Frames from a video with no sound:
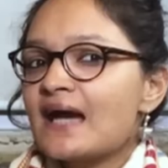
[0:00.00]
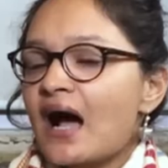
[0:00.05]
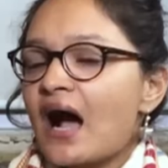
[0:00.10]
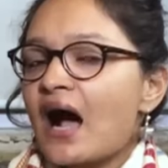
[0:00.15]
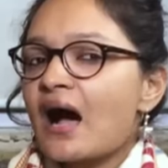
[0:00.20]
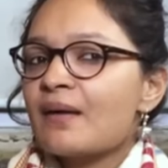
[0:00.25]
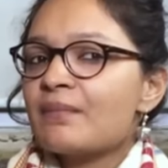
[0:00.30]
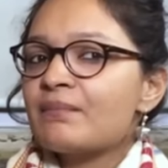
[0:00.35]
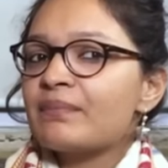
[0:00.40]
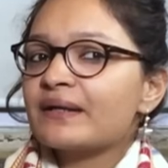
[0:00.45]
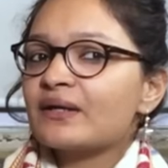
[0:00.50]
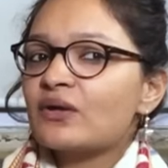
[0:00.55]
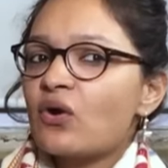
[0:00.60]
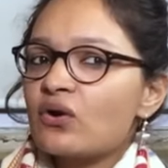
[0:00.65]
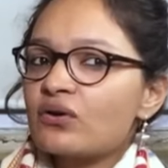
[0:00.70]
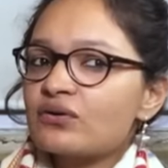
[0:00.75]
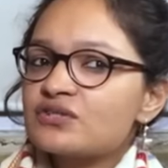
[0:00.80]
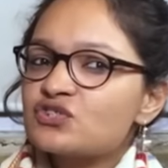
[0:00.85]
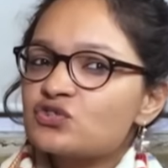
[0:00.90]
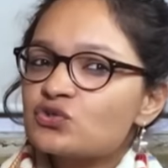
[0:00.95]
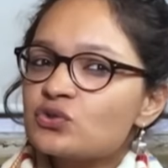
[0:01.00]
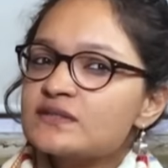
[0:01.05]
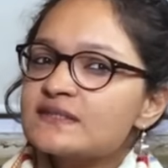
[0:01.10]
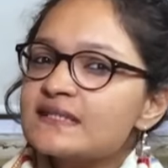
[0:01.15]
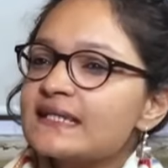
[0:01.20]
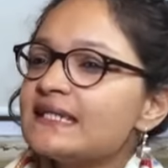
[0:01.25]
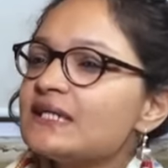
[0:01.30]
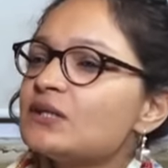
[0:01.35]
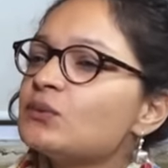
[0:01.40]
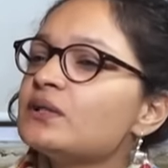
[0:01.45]
AAP and Congress trolls
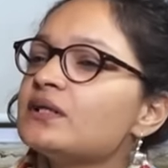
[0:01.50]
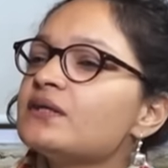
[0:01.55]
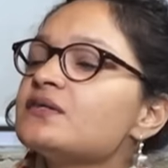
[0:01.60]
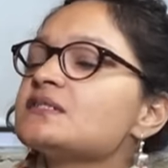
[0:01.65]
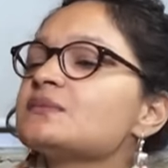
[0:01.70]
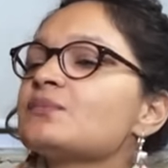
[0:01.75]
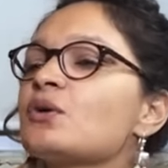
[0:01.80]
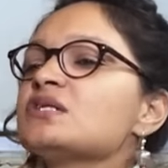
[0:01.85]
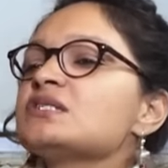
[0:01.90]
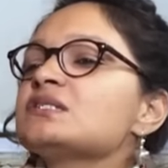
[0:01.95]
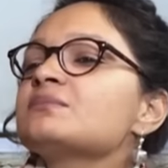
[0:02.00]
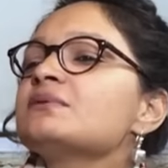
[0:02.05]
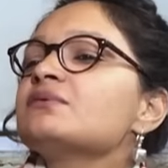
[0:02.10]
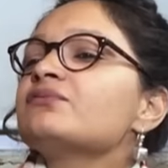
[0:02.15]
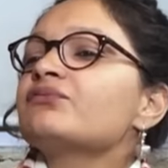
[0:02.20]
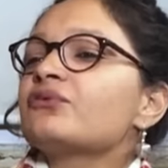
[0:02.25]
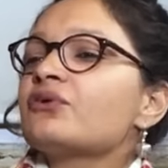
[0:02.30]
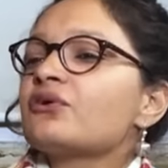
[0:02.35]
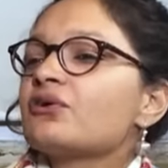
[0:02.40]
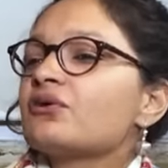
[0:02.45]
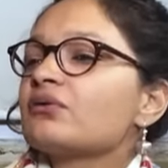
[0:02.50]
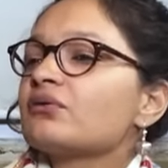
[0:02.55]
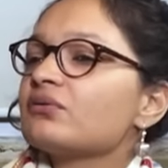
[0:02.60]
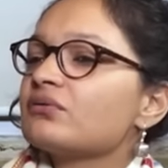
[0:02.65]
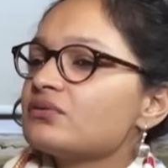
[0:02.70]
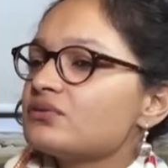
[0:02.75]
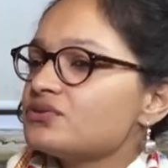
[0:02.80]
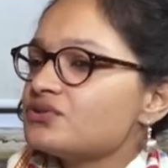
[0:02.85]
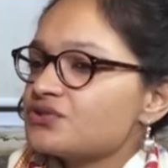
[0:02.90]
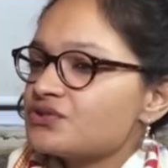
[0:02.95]
are equally responsible for
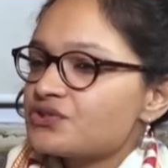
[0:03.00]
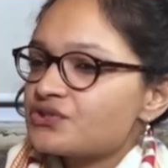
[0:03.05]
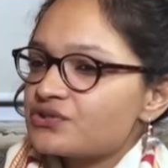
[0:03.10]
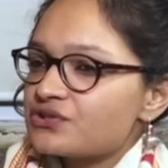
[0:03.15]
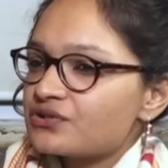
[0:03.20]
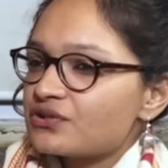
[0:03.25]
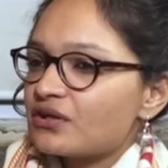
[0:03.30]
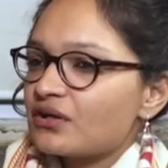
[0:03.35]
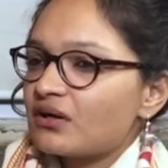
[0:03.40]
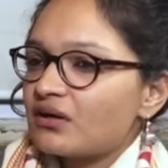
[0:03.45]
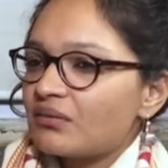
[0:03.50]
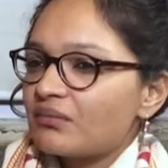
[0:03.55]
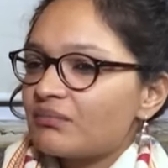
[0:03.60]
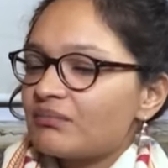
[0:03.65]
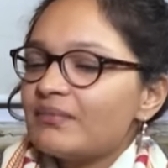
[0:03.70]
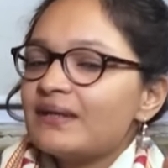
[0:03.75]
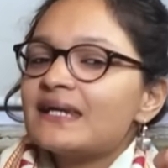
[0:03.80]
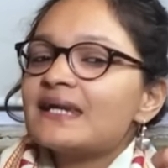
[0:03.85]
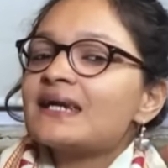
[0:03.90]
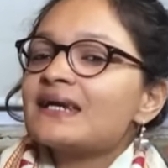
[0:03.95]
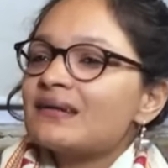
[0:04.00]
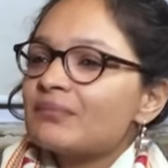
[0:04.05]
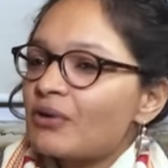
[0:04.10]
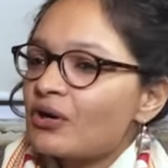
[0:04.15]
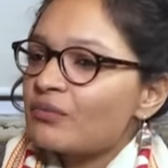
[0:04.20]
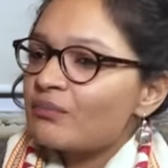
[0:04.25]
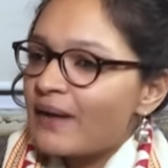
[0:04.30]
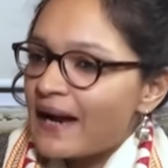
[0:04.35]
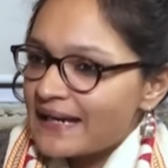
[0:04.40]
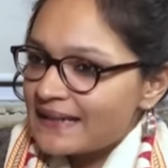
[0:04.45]
just uh, making it
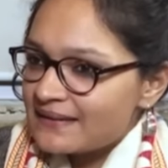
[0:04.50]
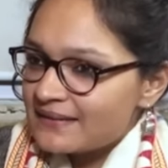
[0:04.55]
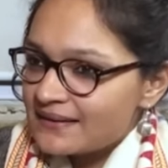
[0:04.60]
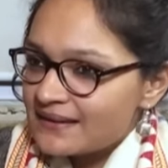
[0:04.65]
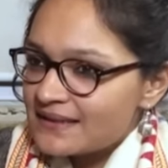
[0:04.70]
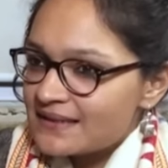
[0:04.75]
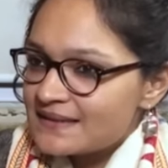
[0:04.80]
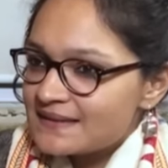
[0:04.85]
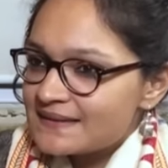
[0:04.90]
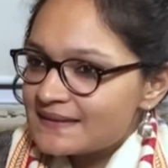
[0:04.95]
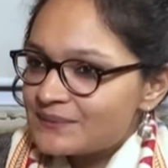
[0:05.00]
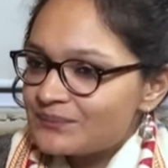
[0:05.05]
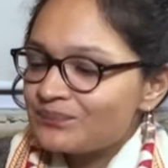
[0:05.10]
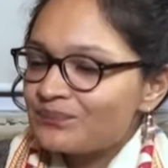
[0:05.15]
about binaries.